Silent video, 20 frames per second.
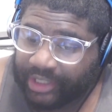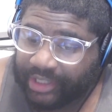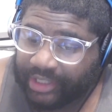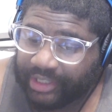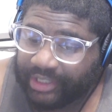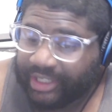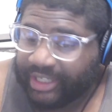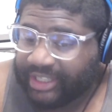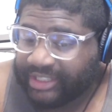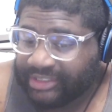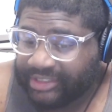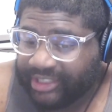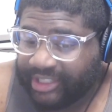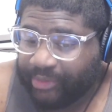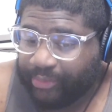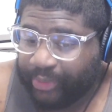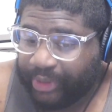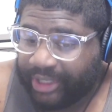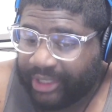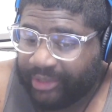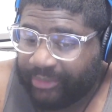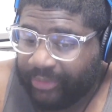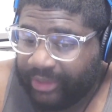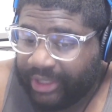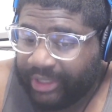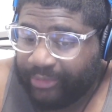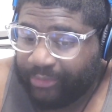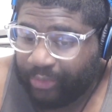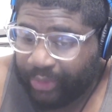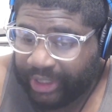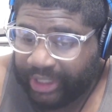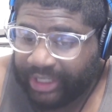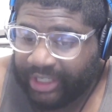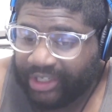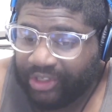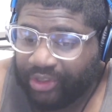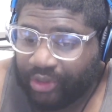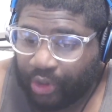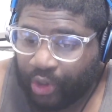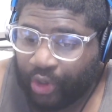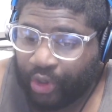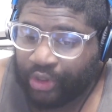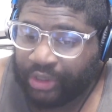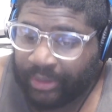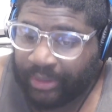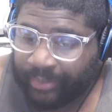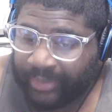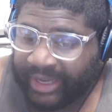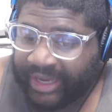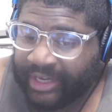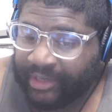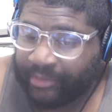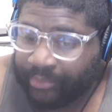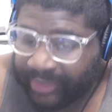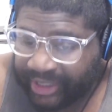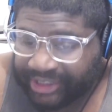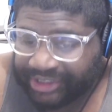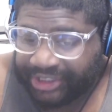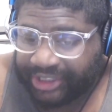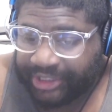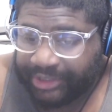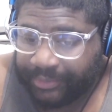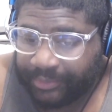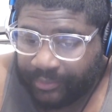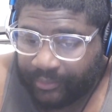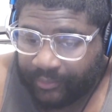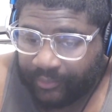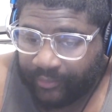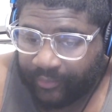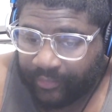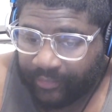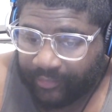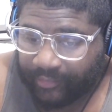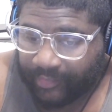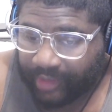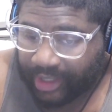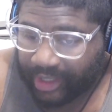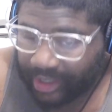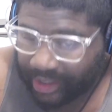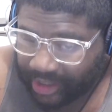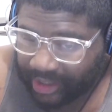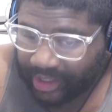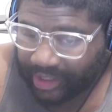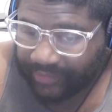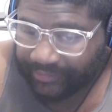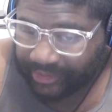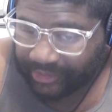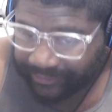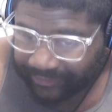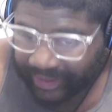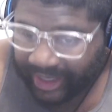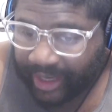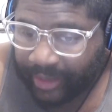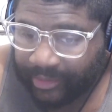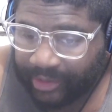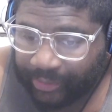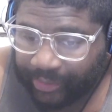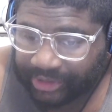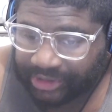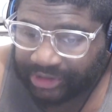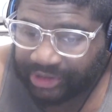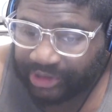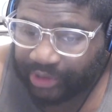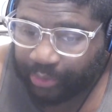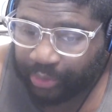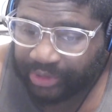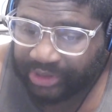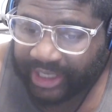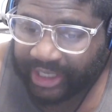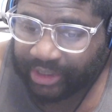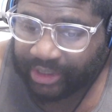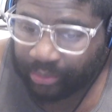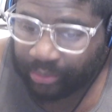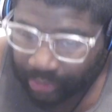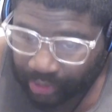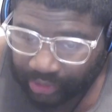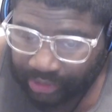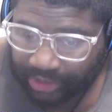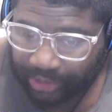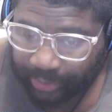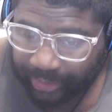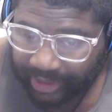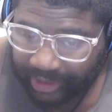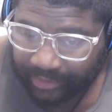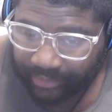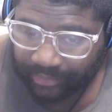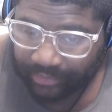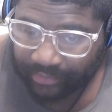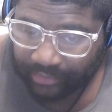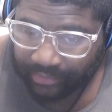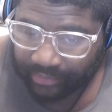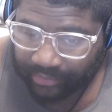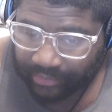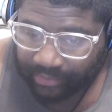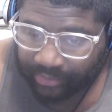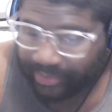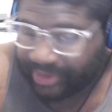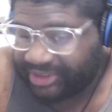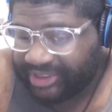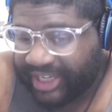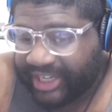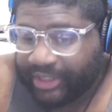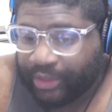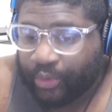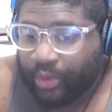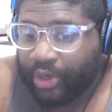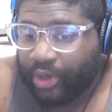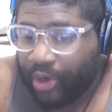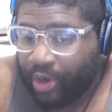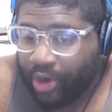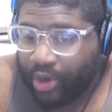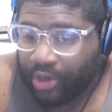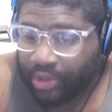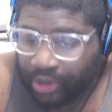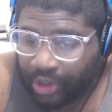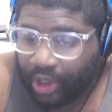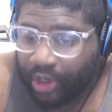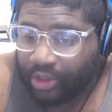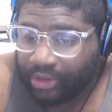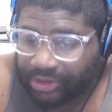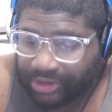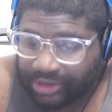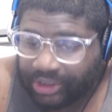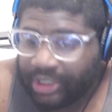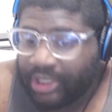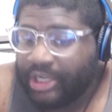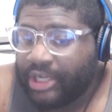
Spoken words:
like I said, we really learned the main mission of the family, which is to protect Mutsumi, protect her at all cost.